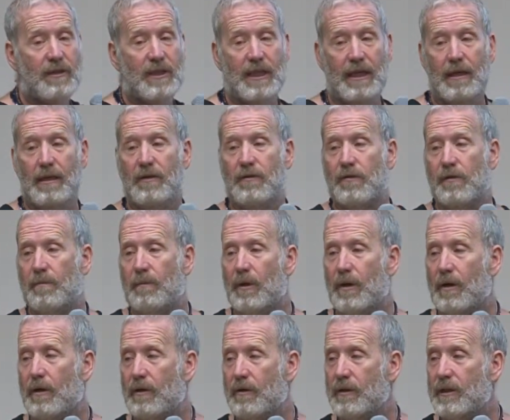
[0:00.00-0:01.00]
seeds from
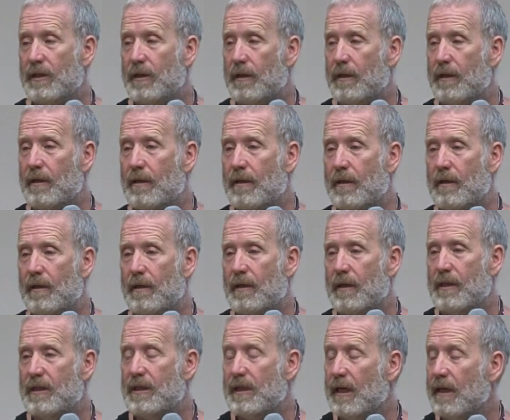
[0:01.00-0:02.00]
those, and in
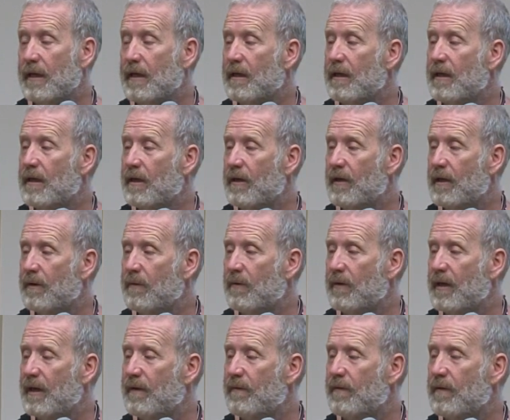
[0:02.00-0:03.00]
the second year they were
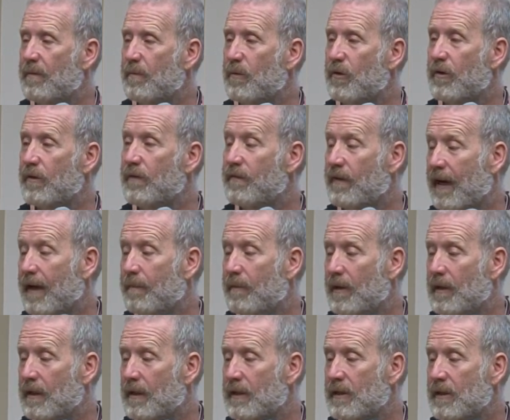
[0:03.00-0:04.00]
even more
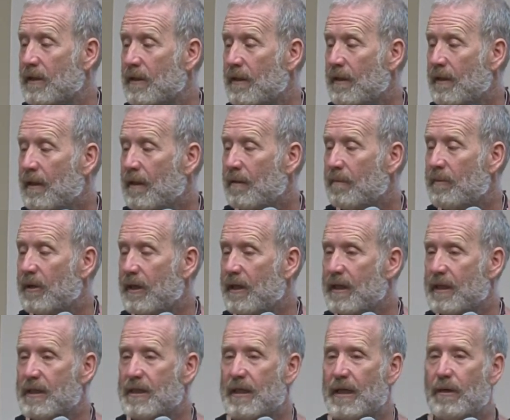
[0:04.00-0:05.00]
fabulous
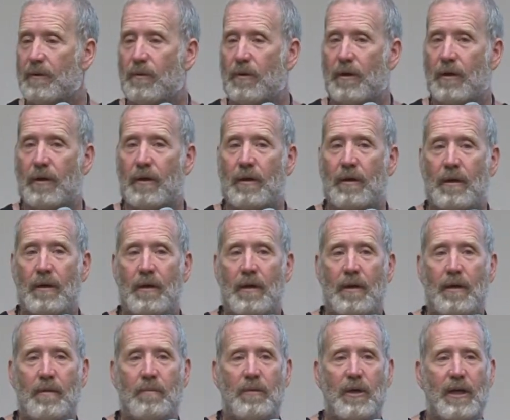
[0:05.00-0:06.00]
because they were
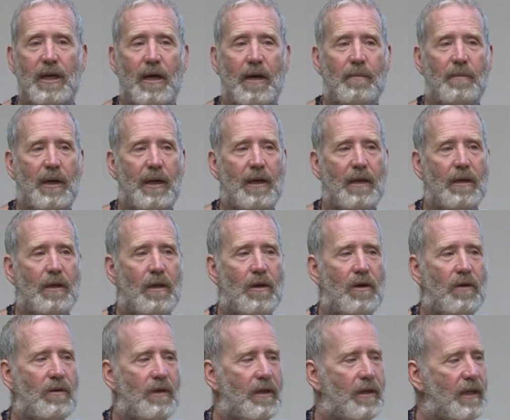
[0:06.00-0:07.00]
becoming
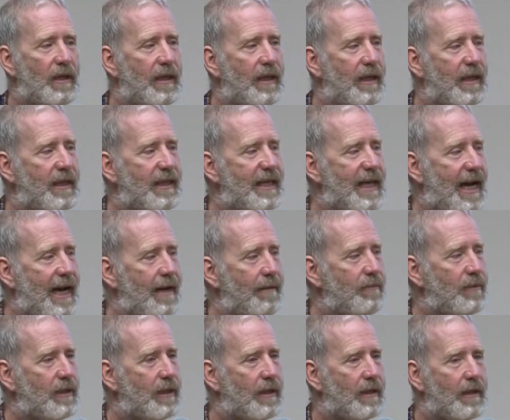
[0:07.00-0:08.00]
locally
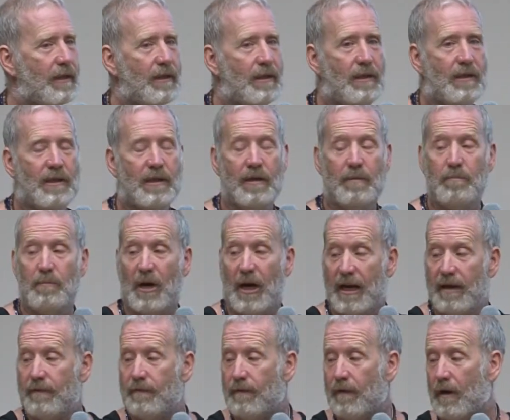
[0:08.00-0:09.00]
adapted to
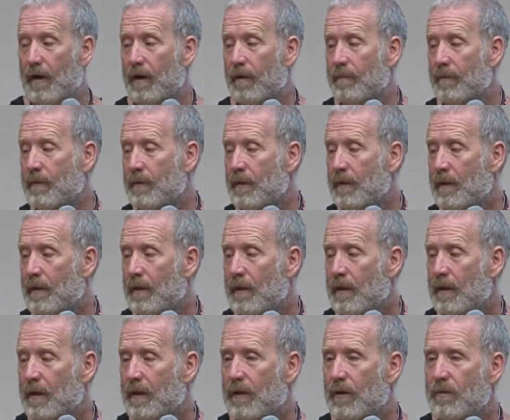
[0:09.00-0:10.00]
my farm.
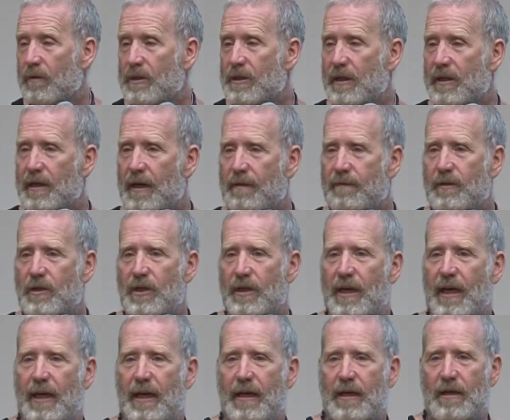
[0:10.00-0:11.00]
And there was enough
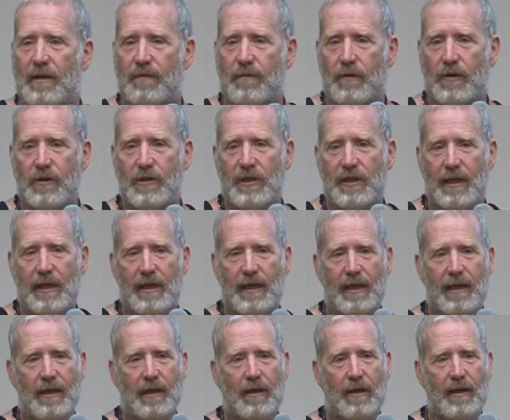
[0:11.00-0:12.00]
genetic diversity
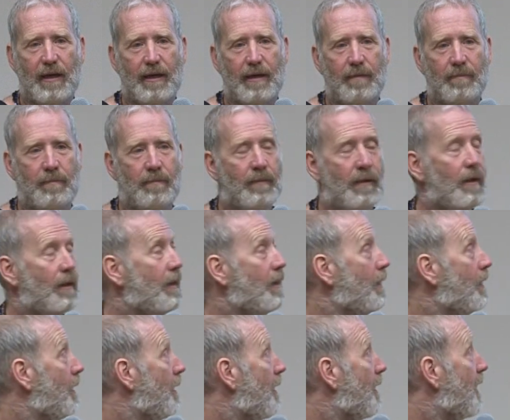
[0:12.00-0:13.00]
in them
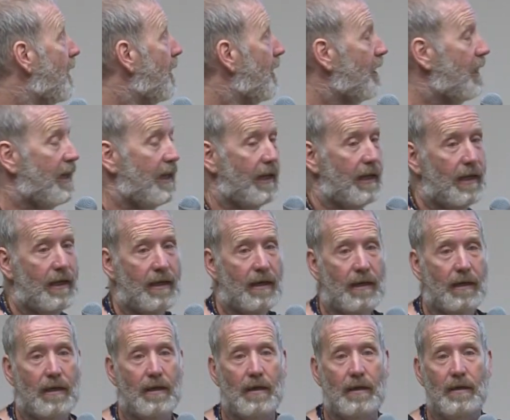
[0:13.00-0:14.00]
that they
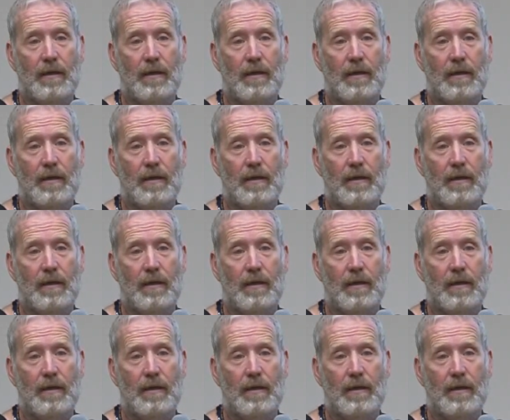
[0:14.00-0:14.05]
could,